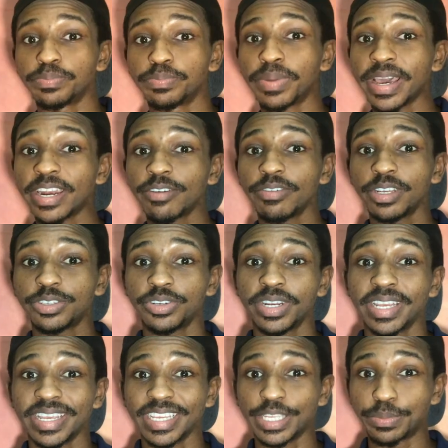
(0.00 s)
Binary
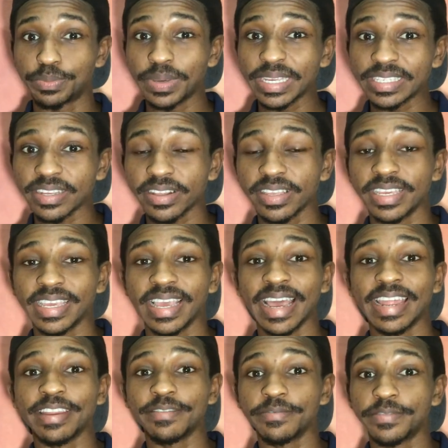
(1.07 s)
trading is basically
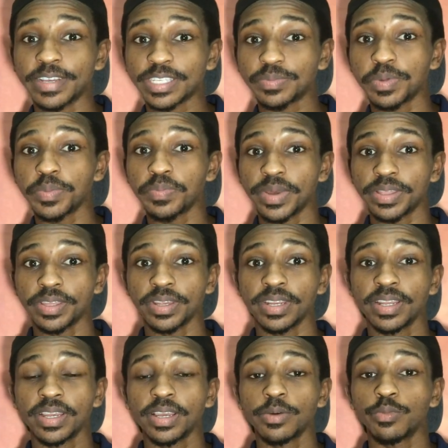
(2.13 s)
an investment method
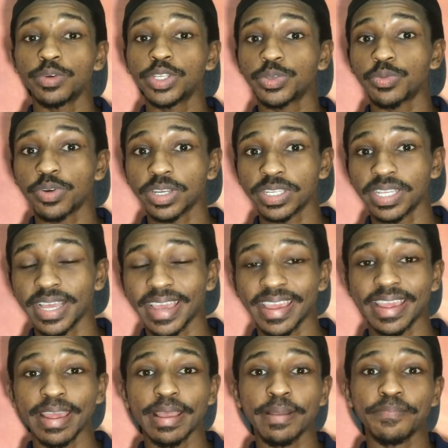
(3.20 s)
which works like